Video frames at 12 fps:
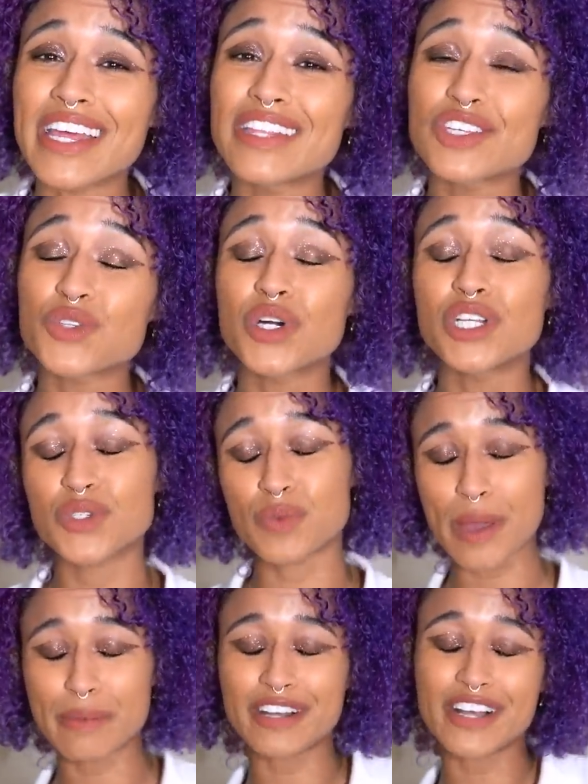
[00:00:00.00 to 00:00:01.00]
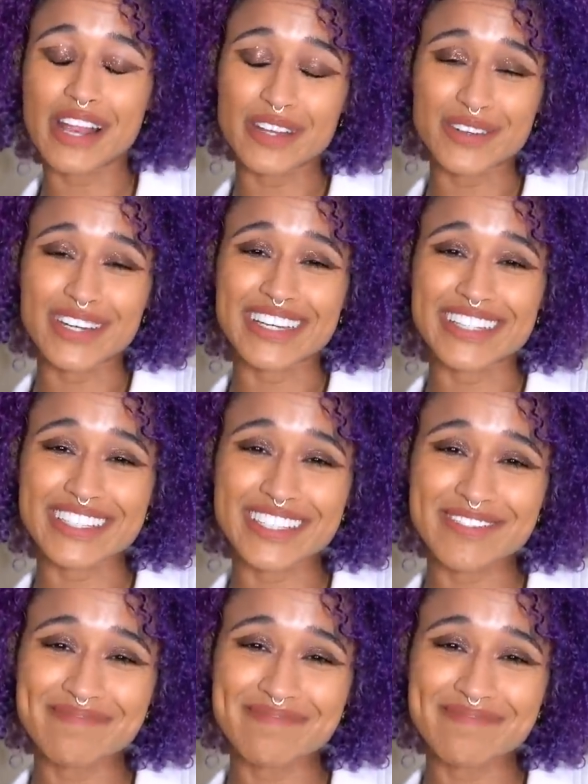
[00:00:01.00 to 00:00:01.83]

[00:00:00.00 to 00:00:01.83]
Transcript: and this one is way better anyways.